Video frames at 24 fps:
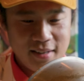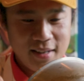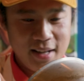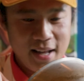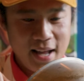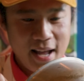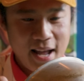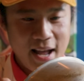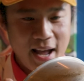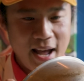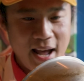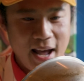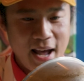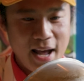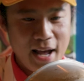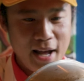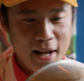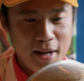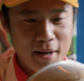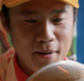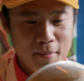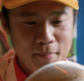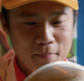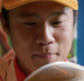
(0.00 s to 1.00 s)

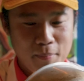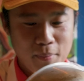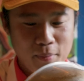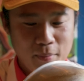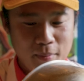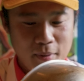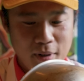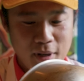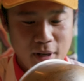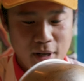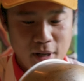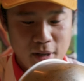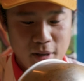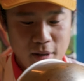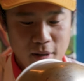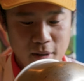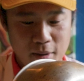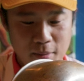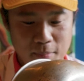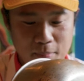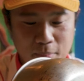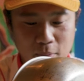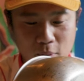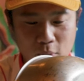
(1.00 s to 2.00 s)
And we're
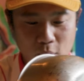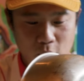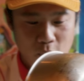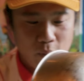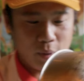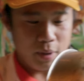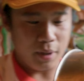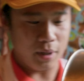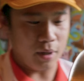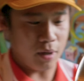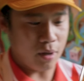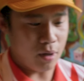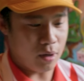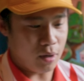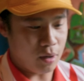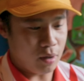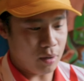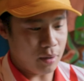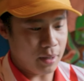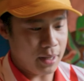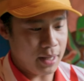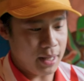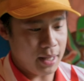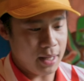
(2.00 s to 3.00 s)
gonna pour it
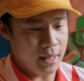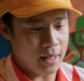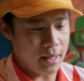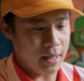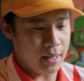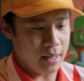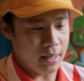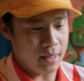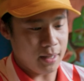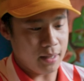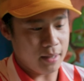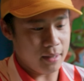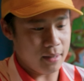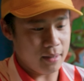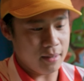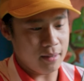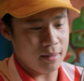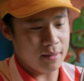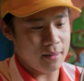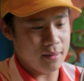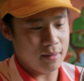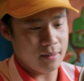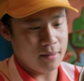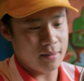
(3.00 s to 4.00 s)
all in
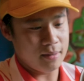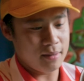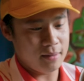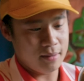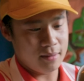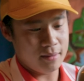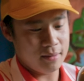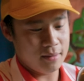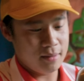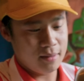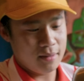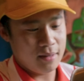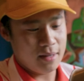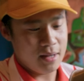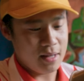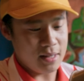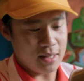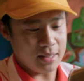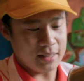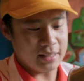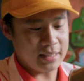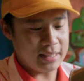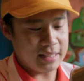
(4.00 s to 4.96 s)
and